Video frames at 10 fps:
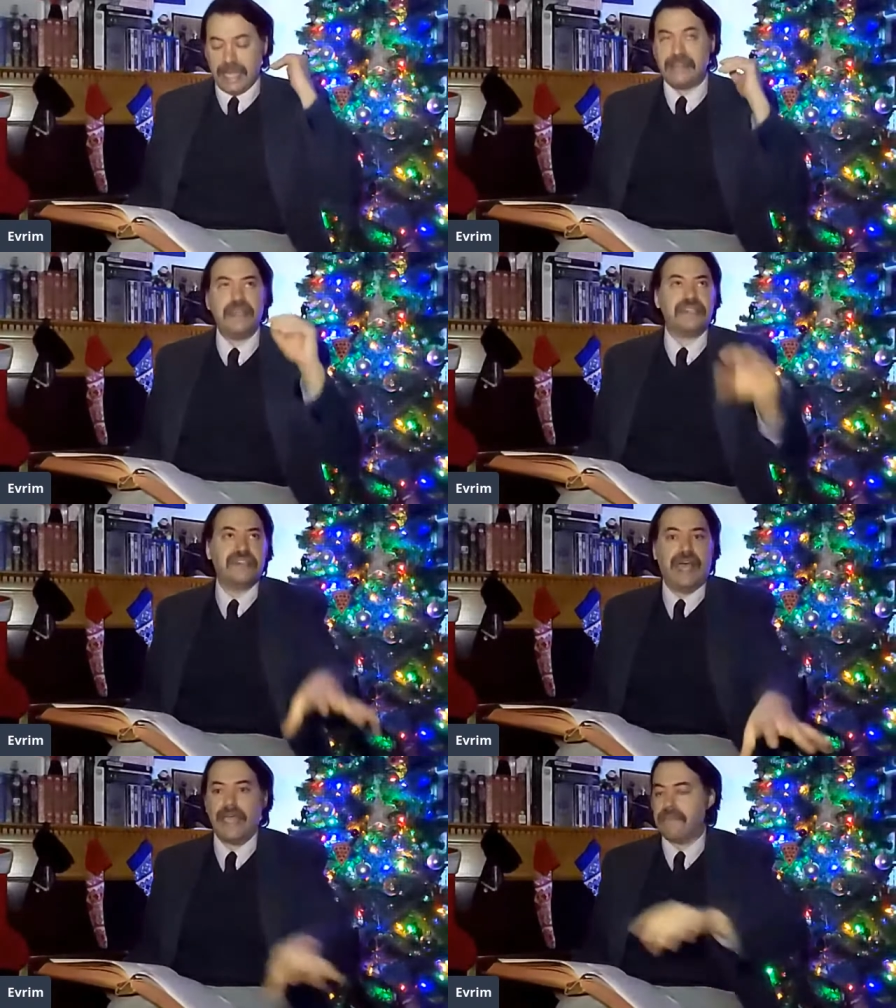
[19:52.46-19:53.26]
And this
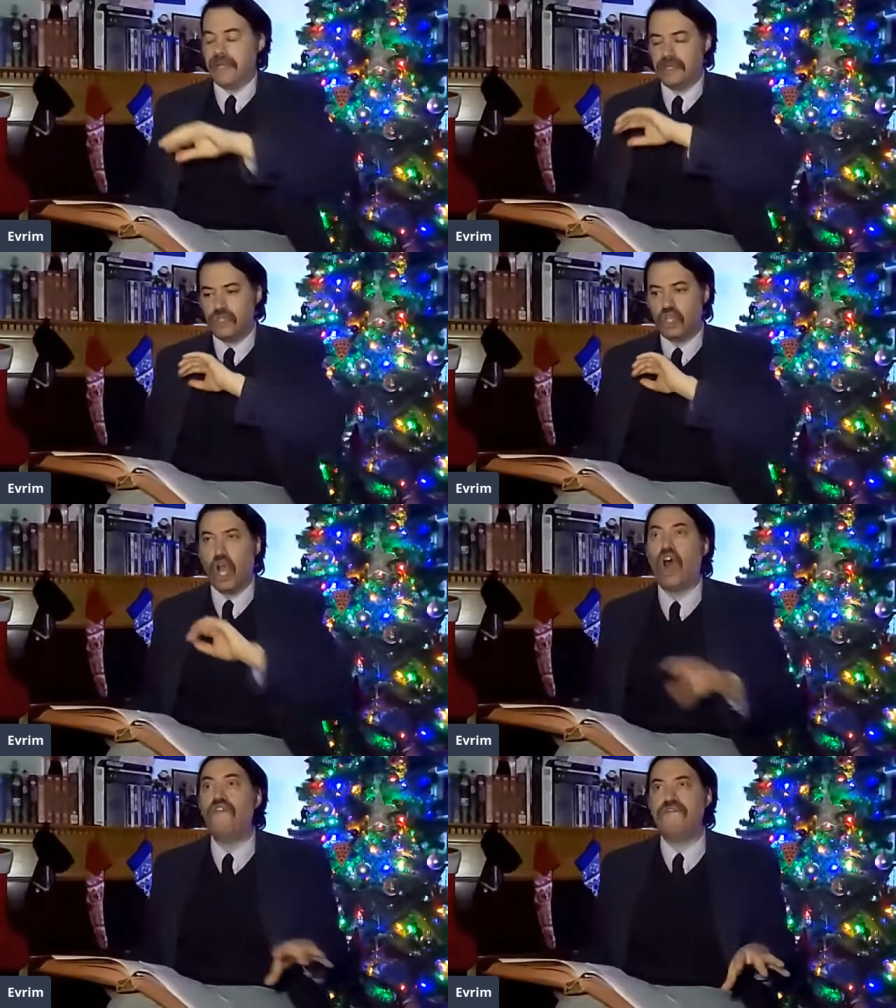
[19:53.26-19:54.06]
time,
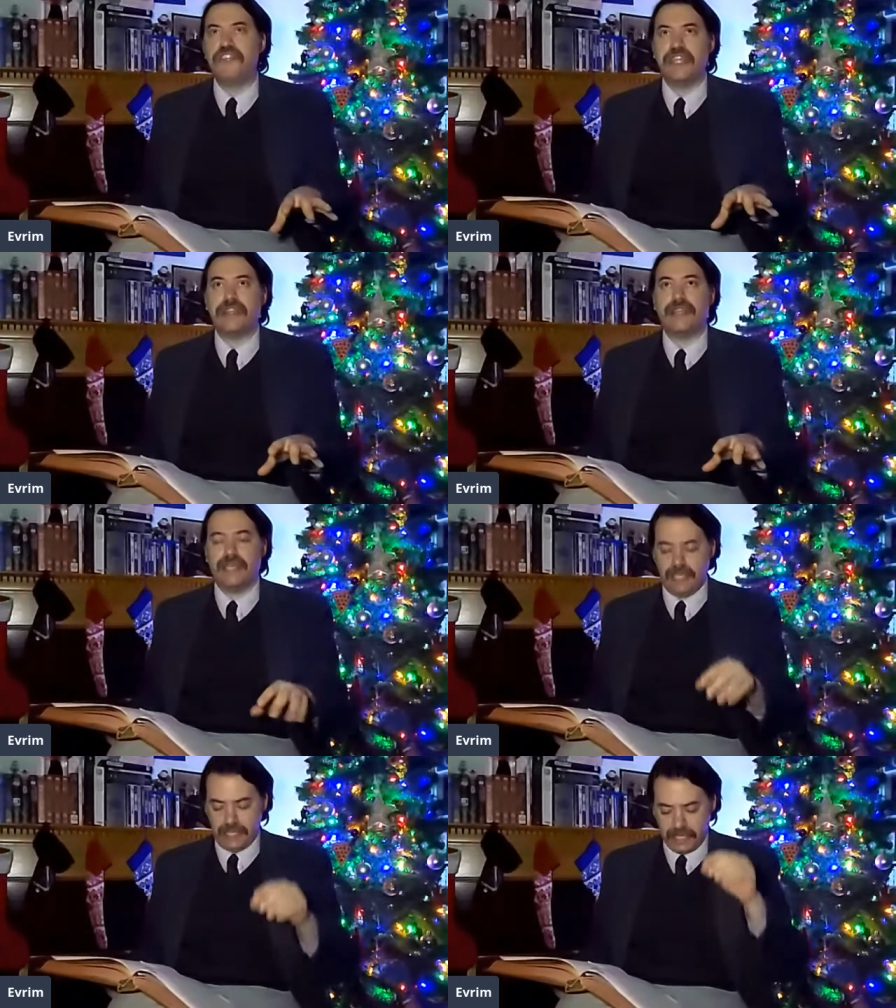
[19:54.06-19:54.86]

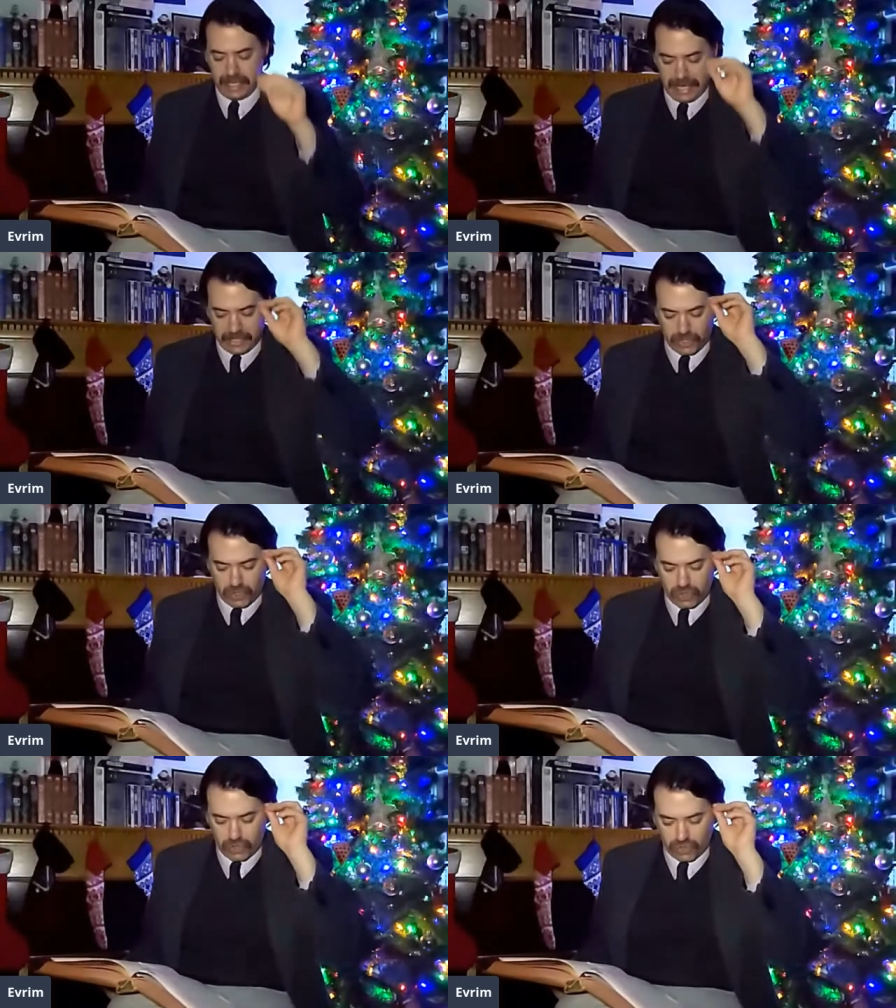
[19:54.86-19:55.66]
confidently, I
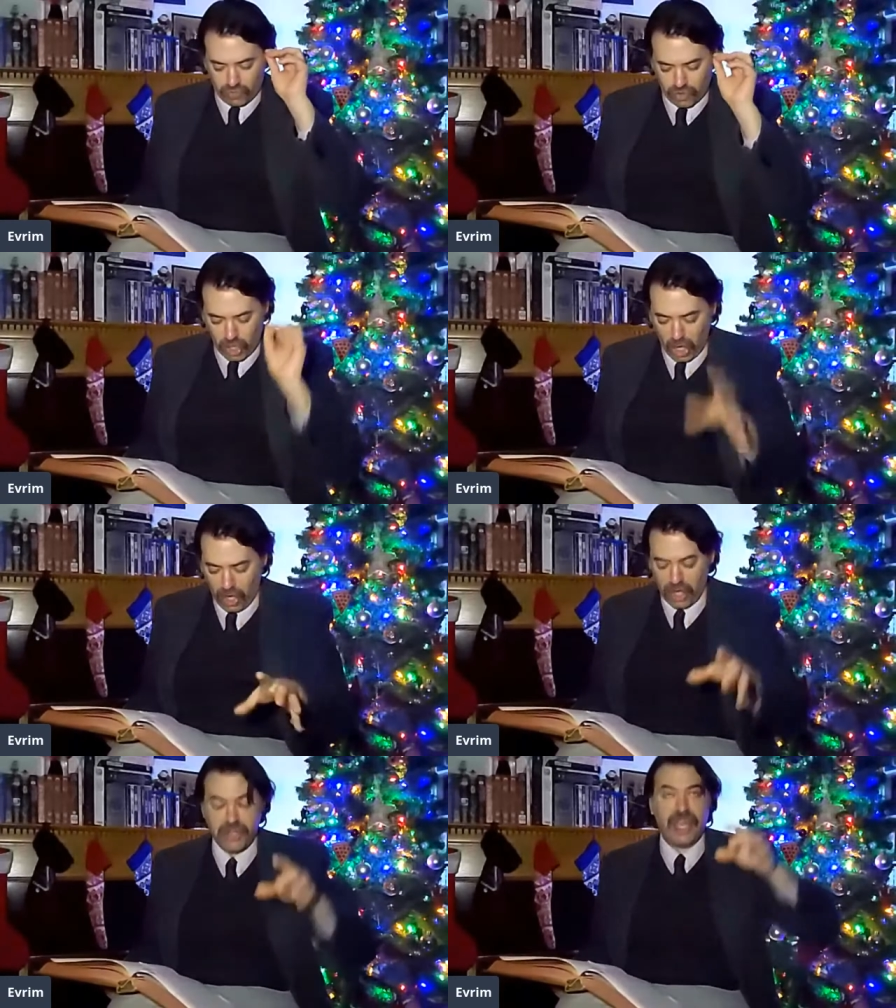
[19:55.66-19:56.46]

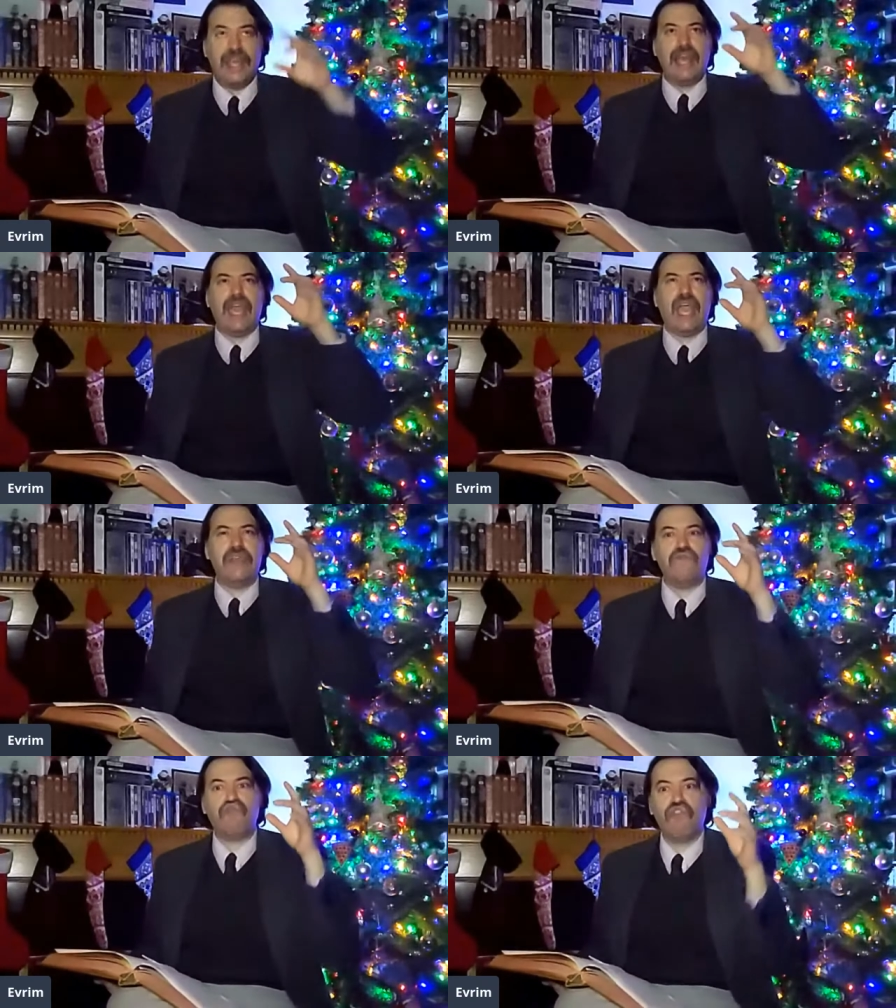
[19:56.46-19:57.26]
turned
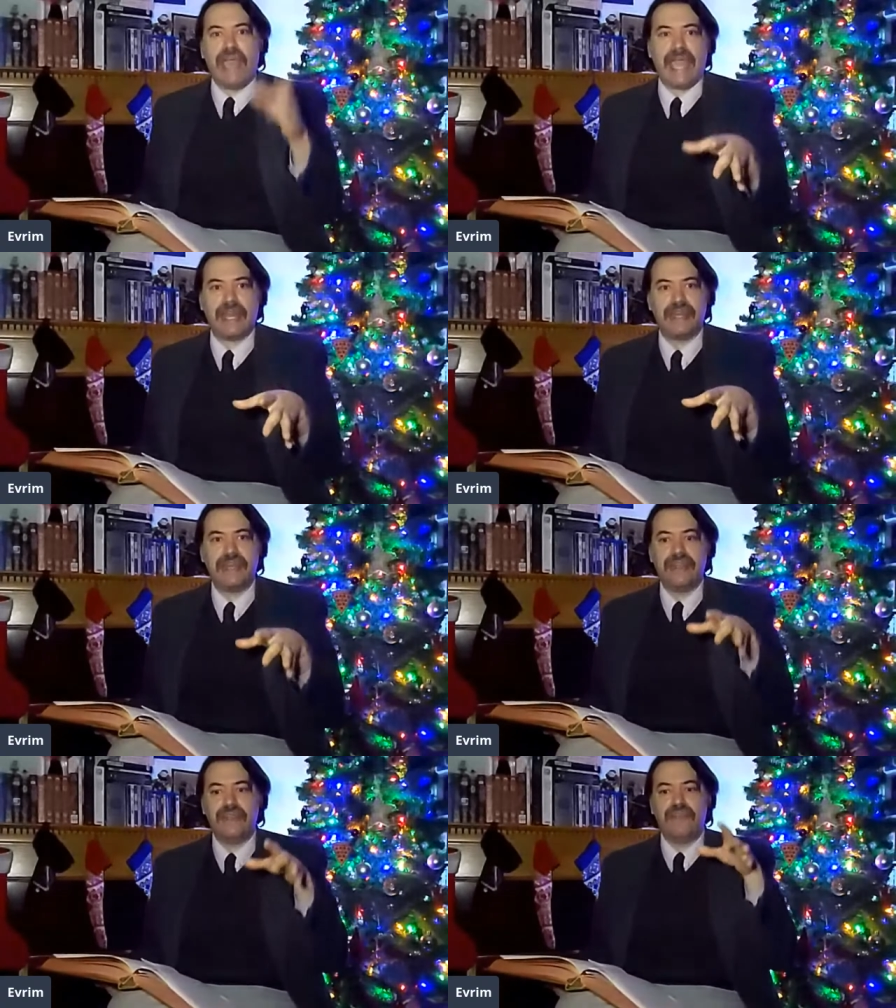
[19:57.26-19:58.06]
and
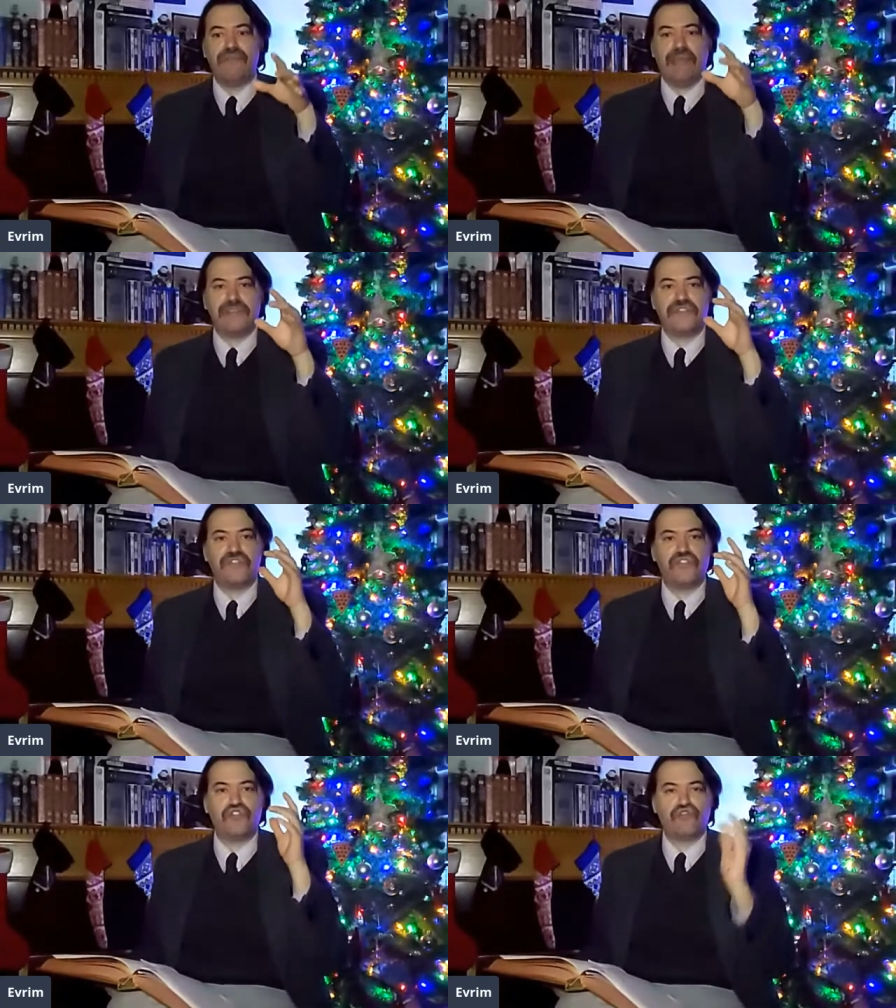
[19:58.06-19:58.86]
ran
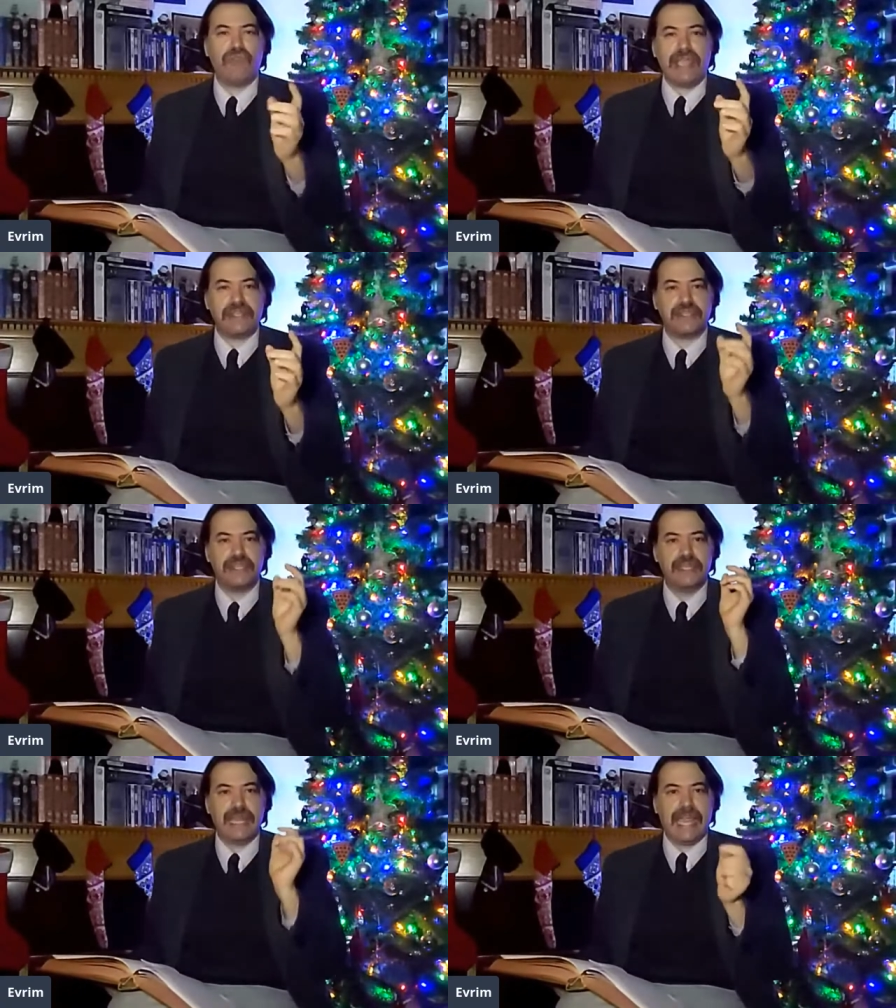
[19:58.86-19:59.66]
straight
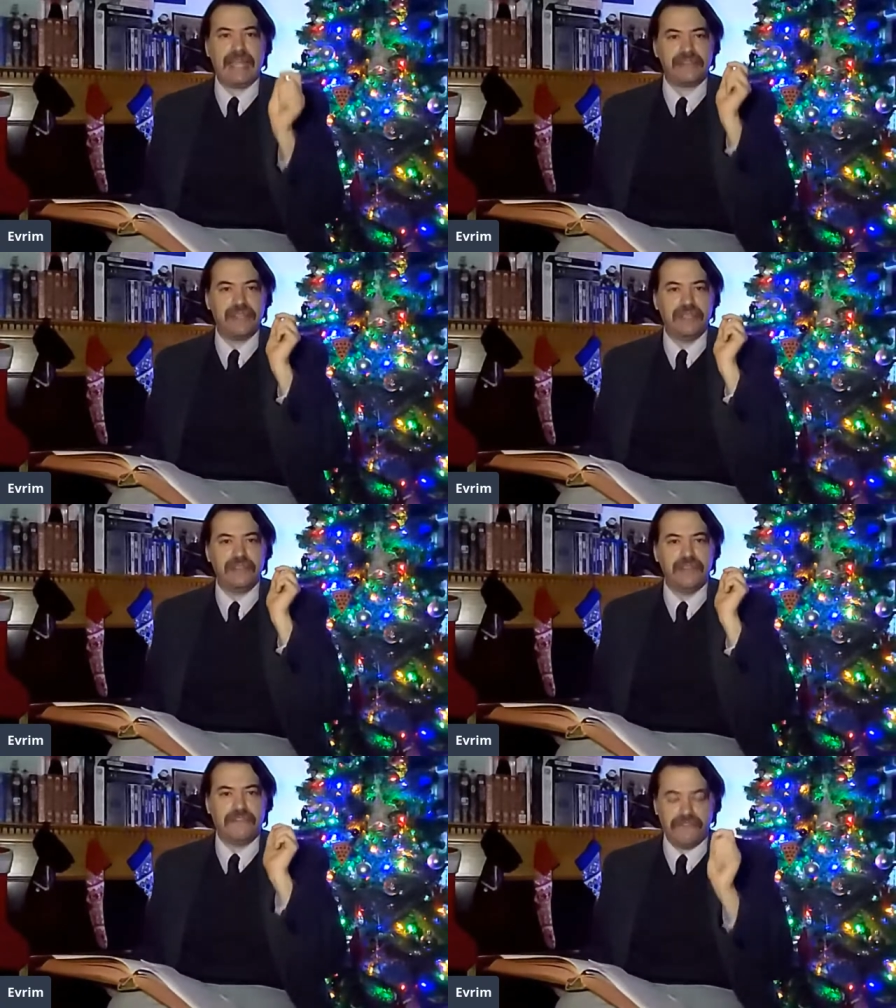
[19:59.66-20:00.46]
at
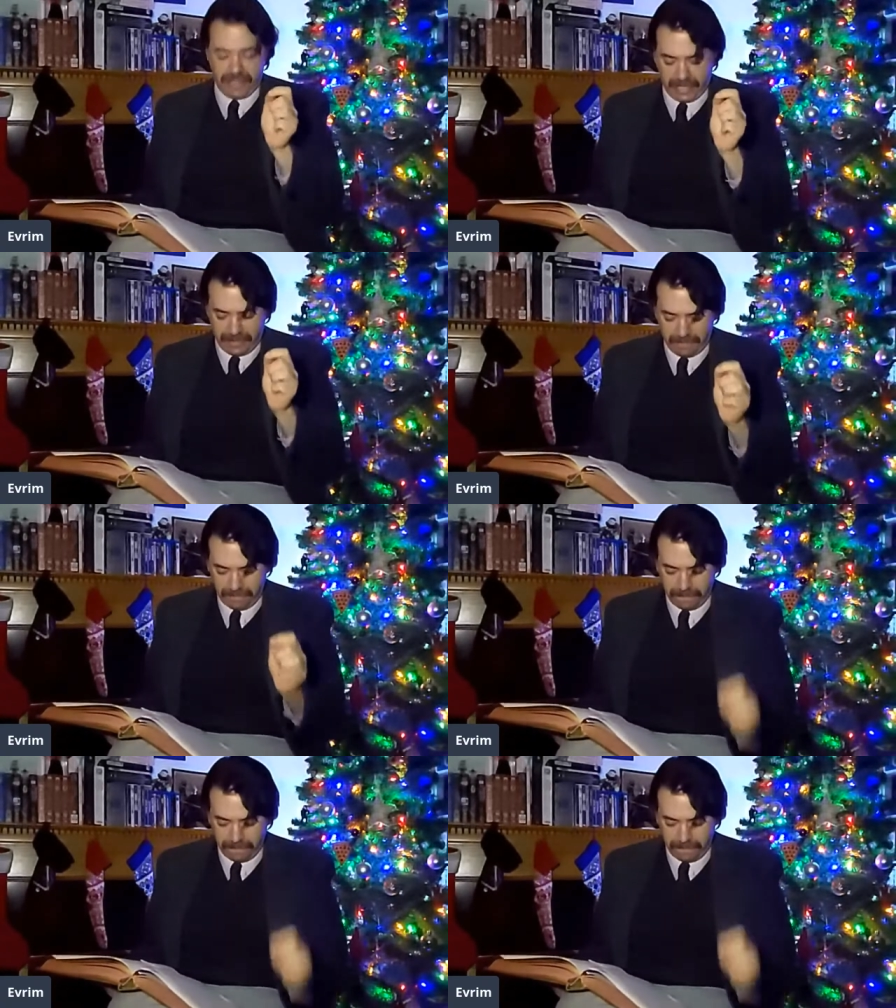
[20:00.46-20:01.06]
the figure,